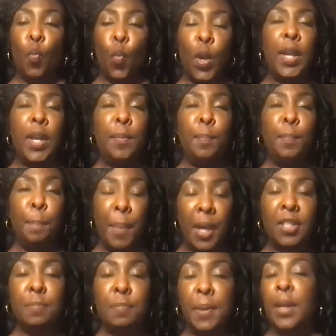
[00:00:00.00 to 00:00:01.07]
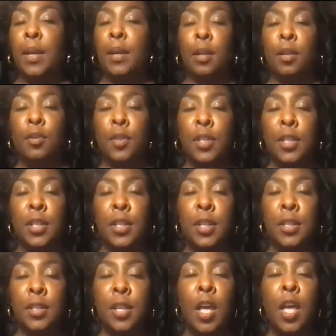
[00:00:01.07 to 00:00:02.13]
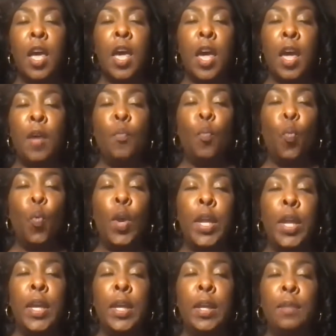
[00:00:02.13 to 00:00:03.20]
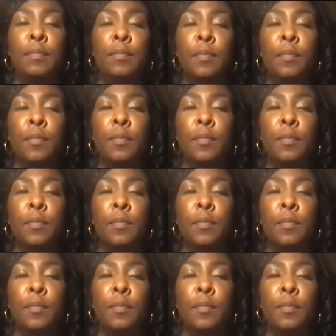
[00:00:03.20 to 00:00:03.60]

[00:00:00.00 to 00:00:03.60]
we must be included in this, and we